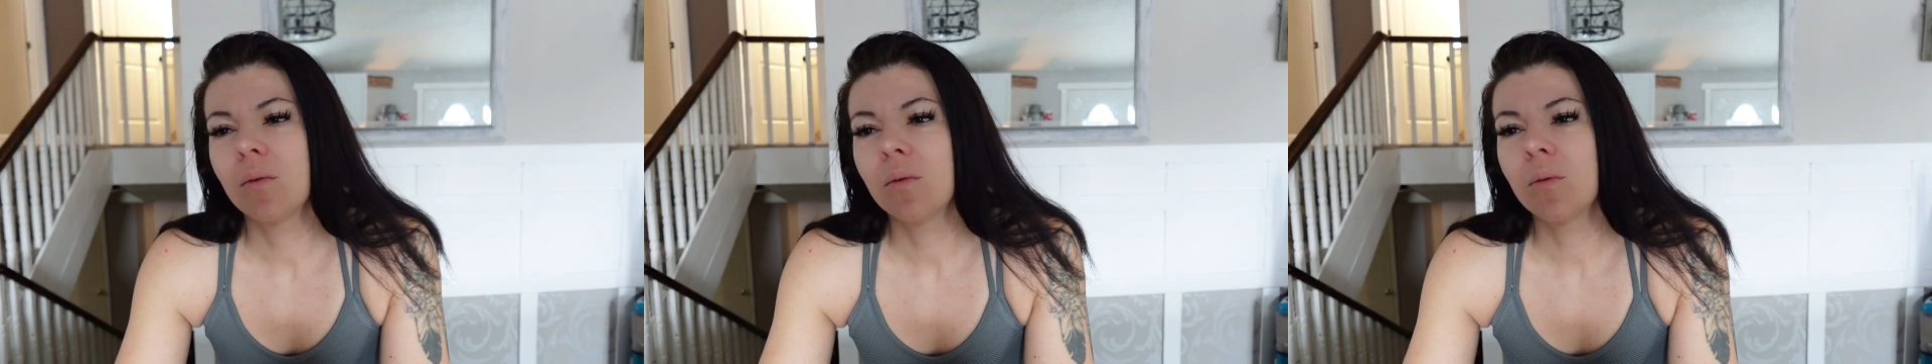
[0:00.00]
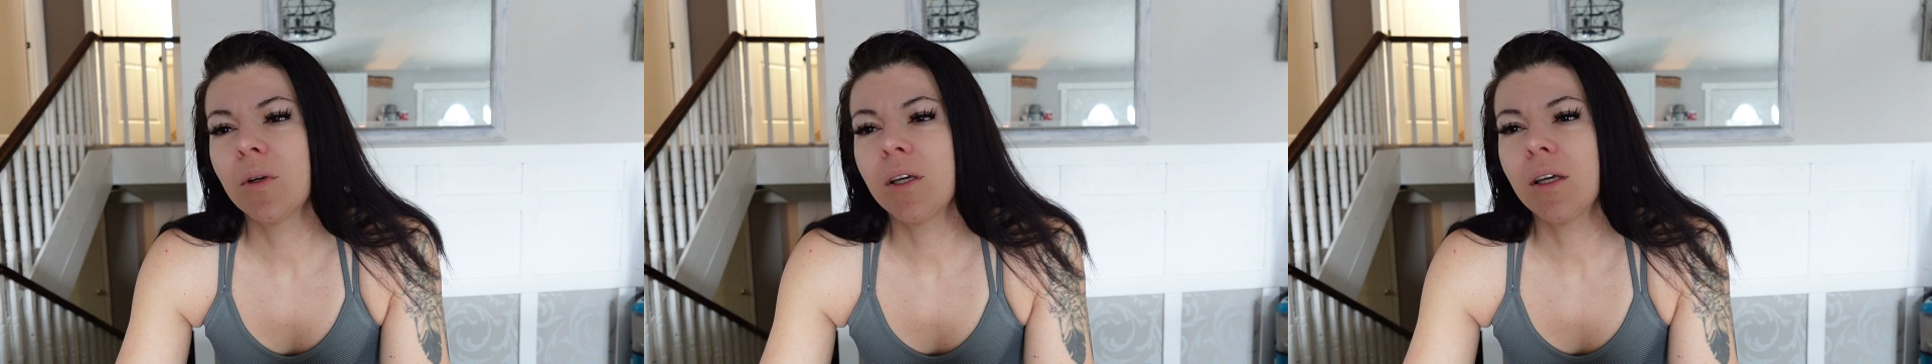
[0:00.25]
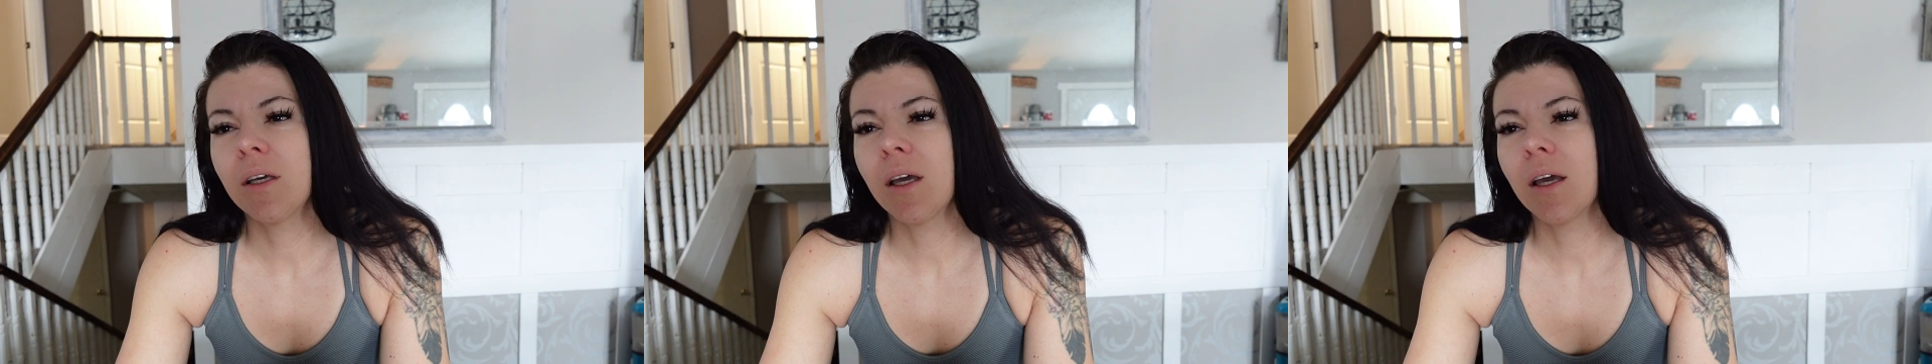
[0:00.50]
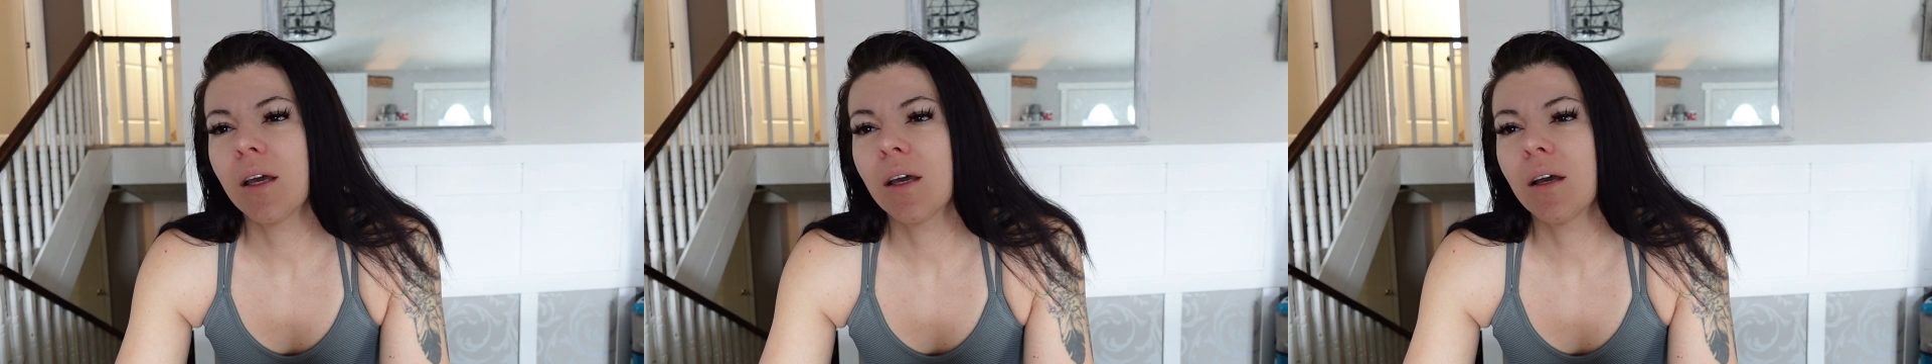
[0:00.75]

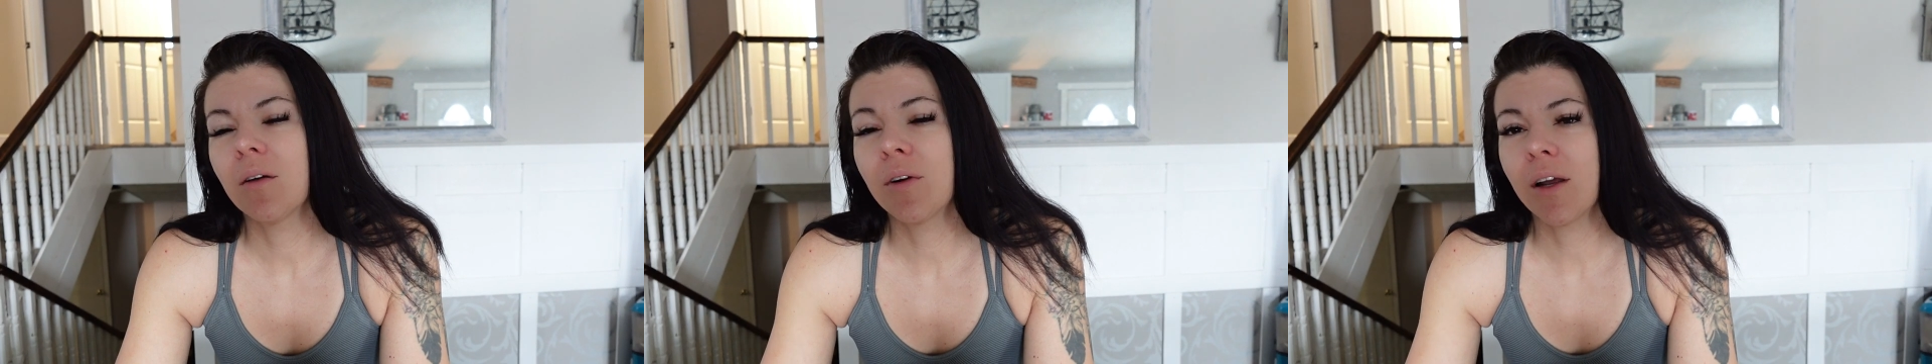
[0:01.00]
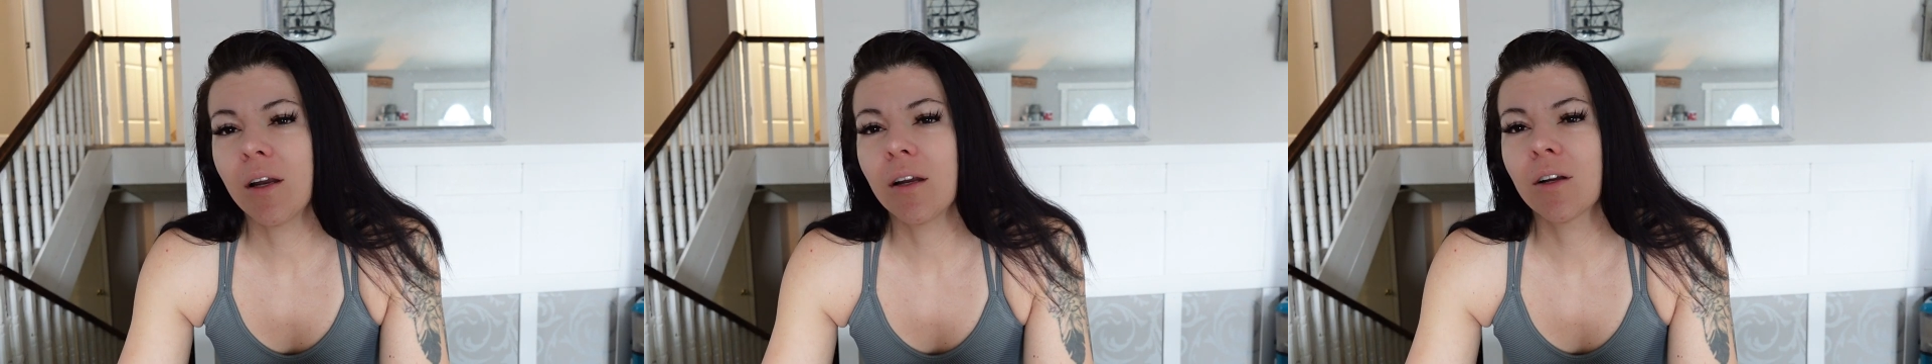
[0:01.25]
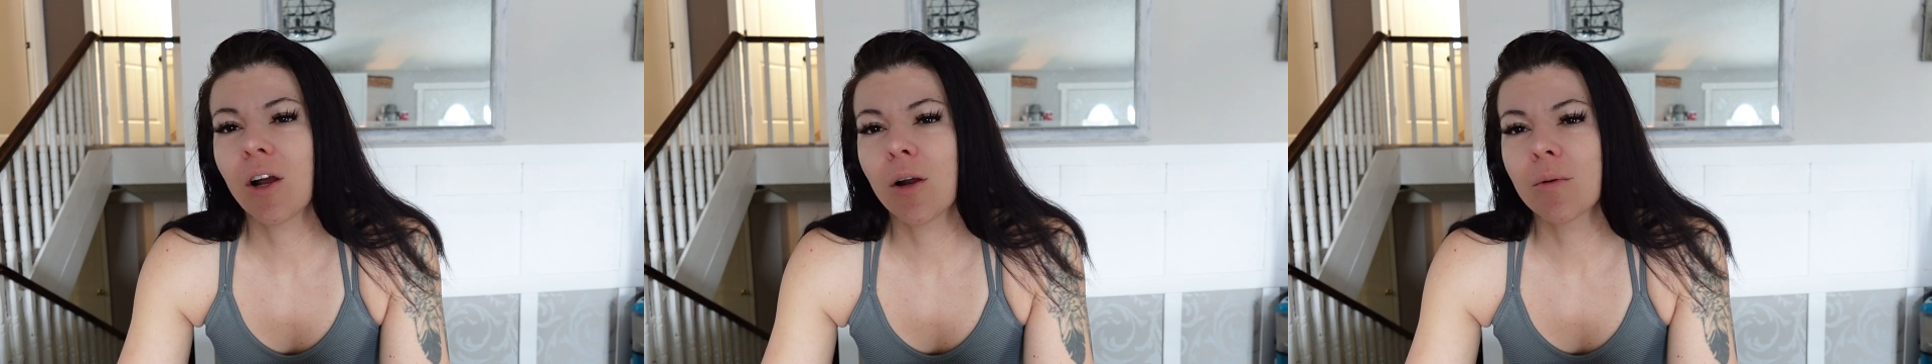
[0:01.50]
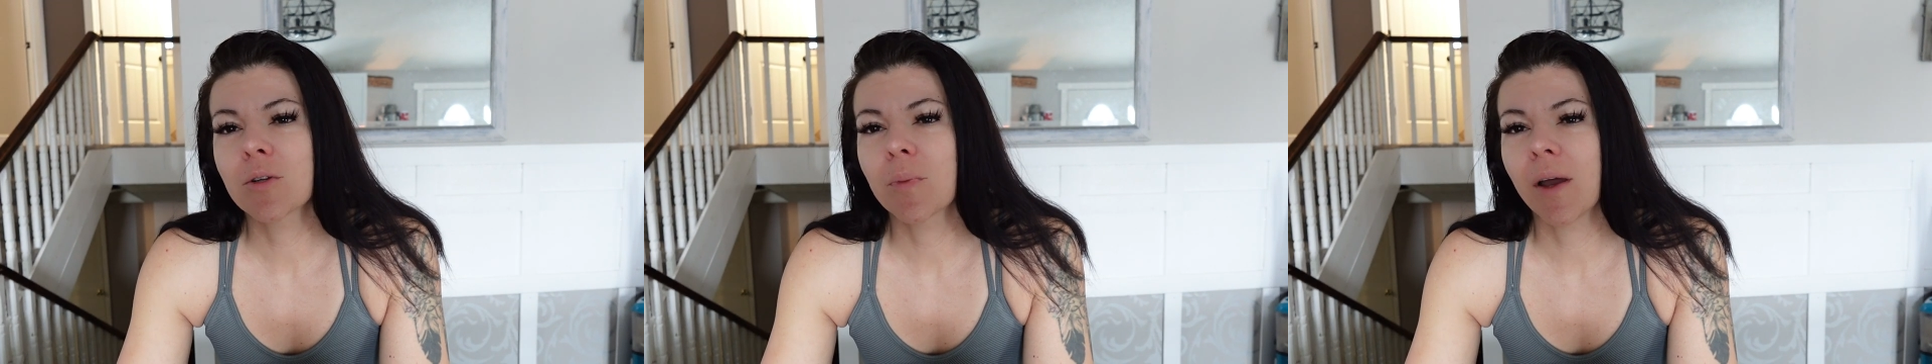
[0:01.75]
We ran out of
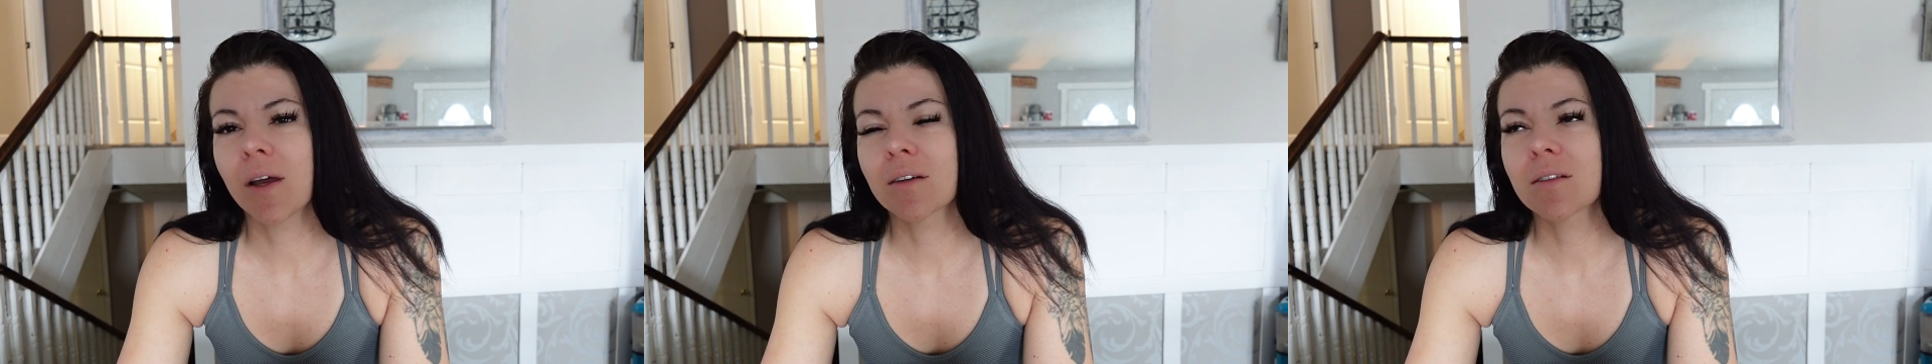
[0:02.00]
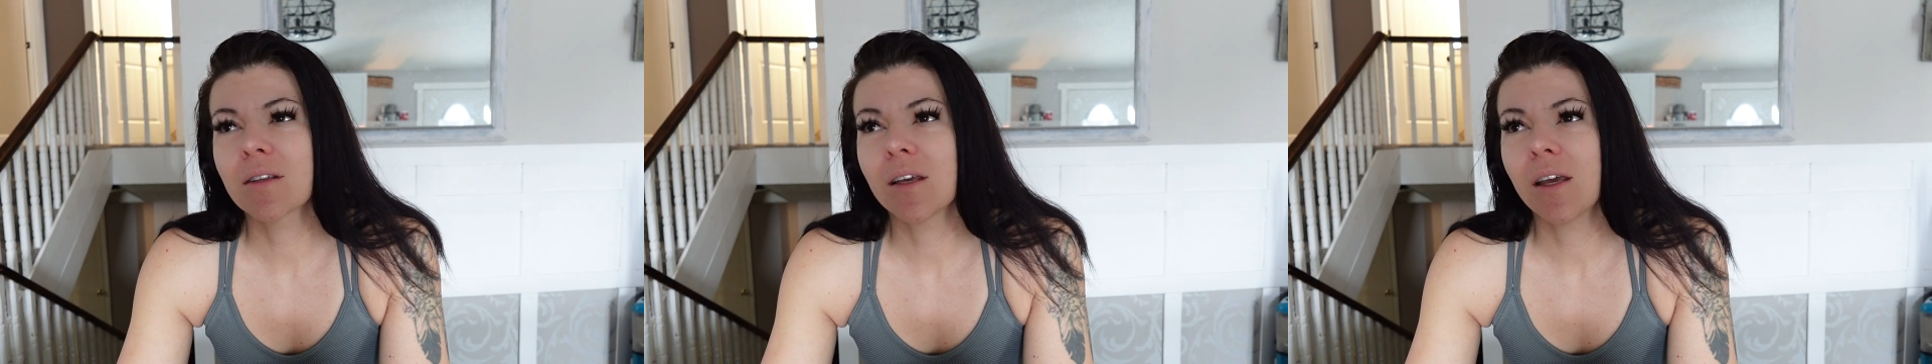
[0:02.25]
garbage bags,